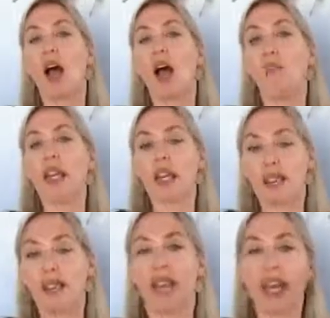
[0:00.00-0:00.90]

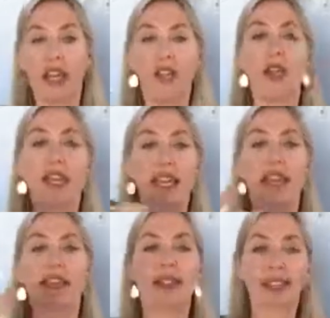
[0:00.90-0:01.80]
Because again,
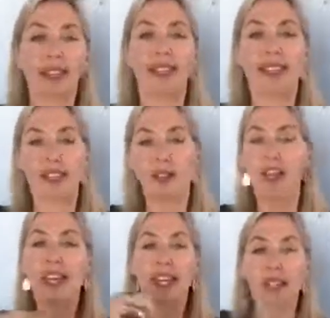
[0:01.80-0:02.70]
you
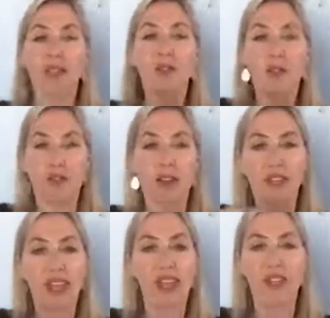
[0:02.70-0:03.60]
can't rev
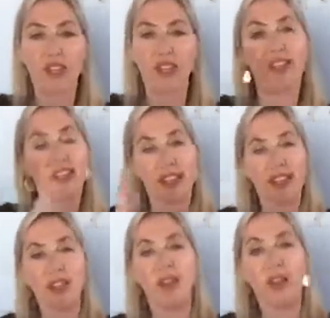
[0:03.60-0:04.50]
the engine
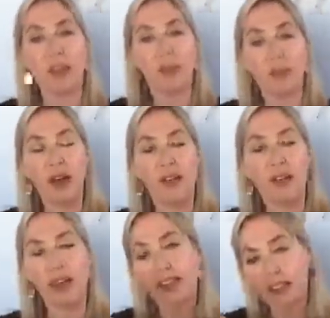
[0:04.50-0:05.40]
unless you have a buffer,
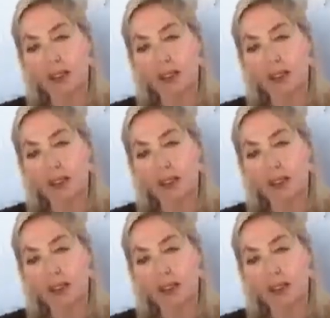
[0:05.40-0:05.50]
unless you